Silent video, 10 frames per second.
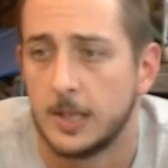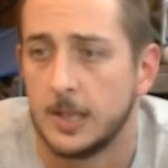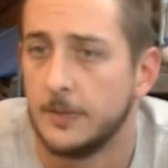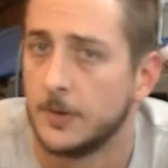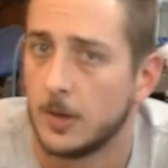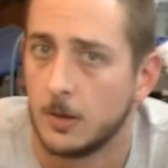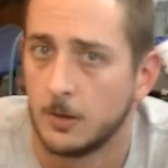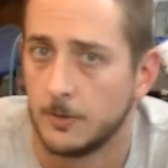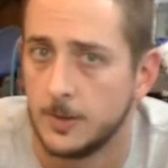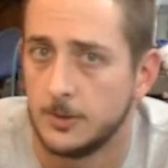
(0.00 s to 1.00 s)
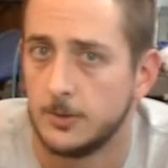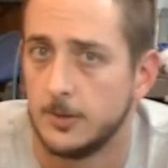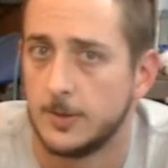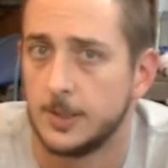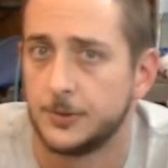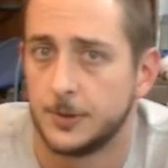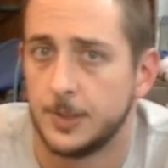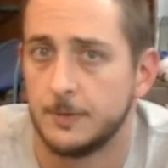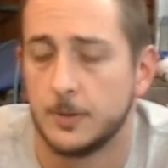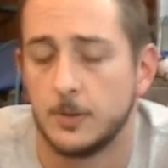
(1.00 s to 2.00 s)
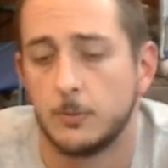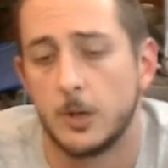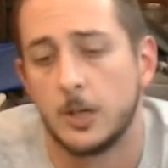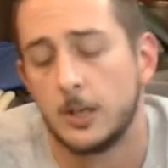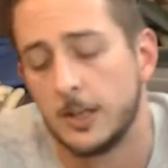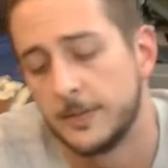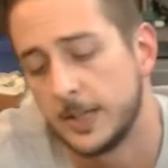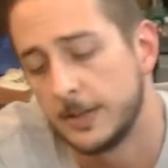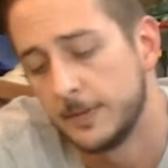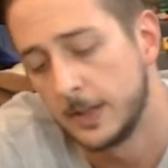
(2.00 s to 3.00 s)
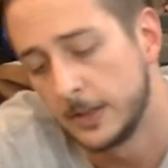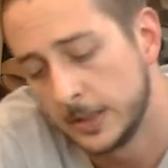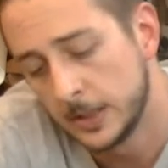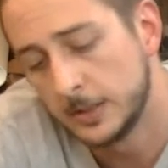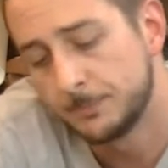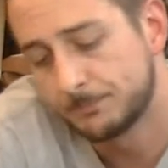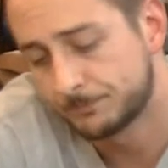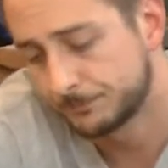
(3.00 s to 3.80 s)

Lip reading: And there are these things that are different running a left-handed variant gun.